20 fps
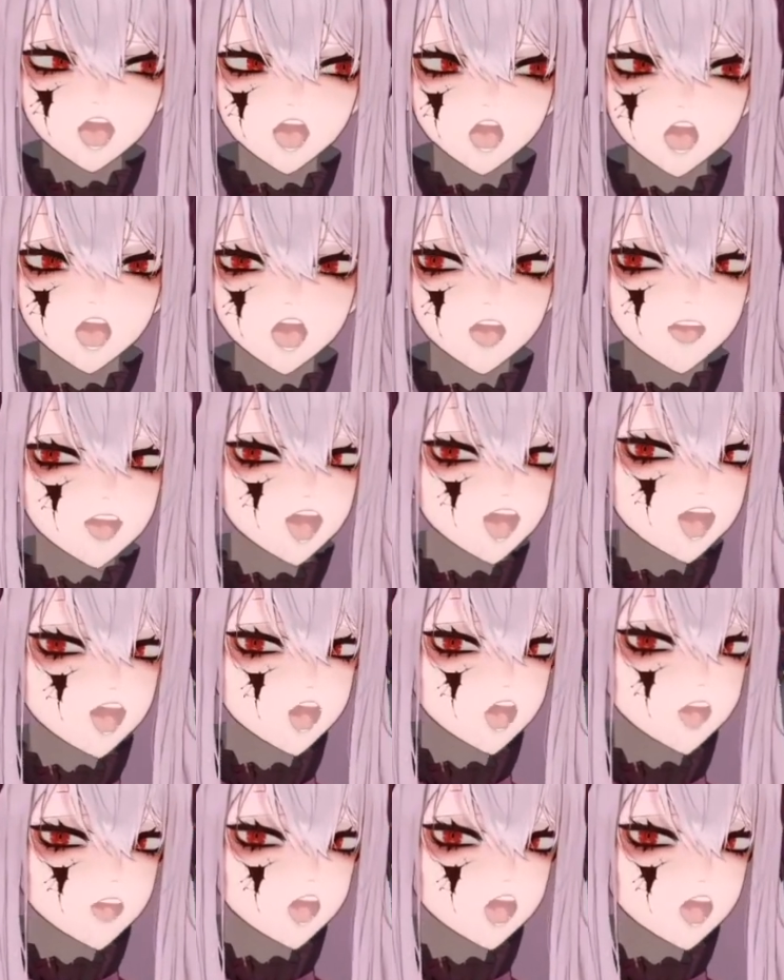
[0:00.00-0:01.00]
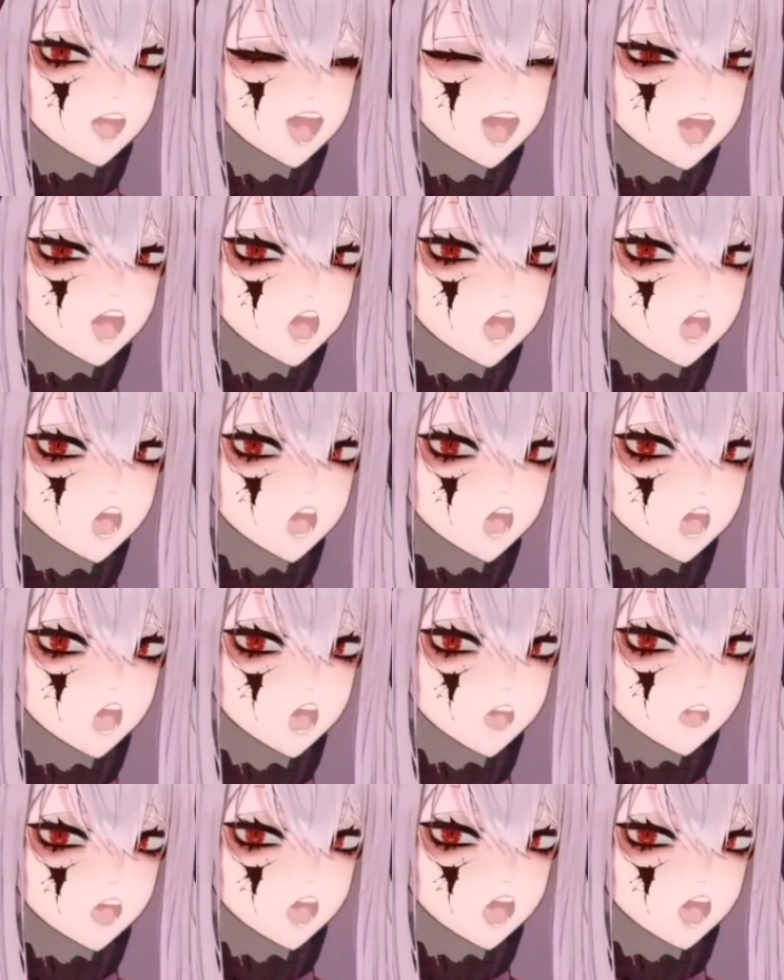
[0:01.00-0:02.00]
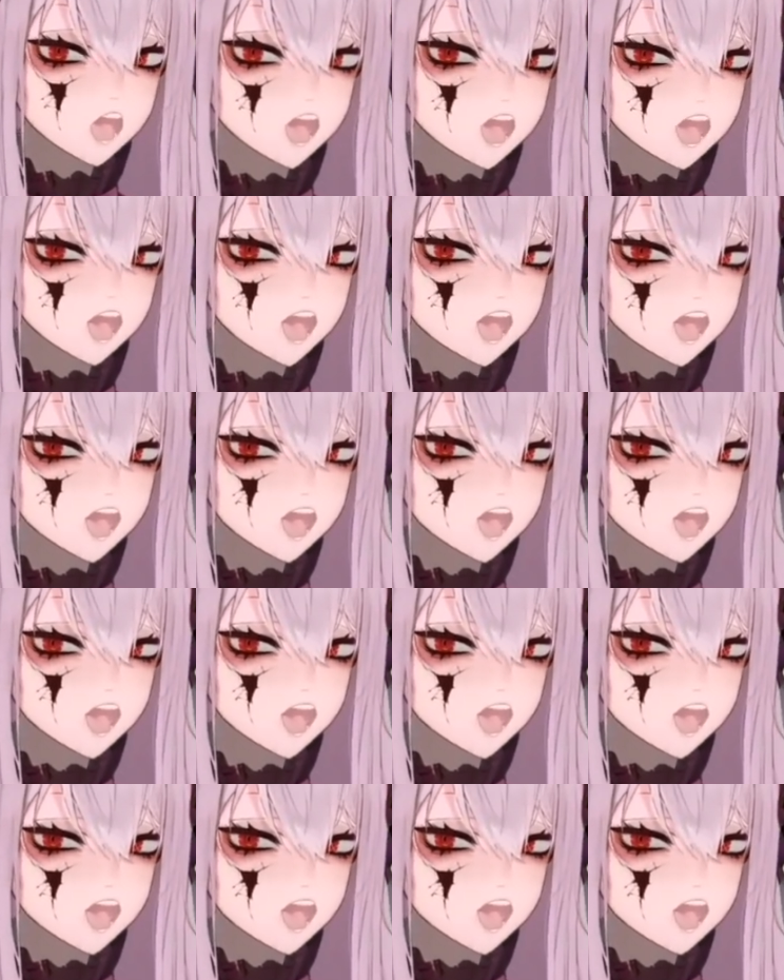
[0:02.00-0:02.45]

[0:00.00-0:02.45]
Oh, oh, okay. Meow! Oh, oh.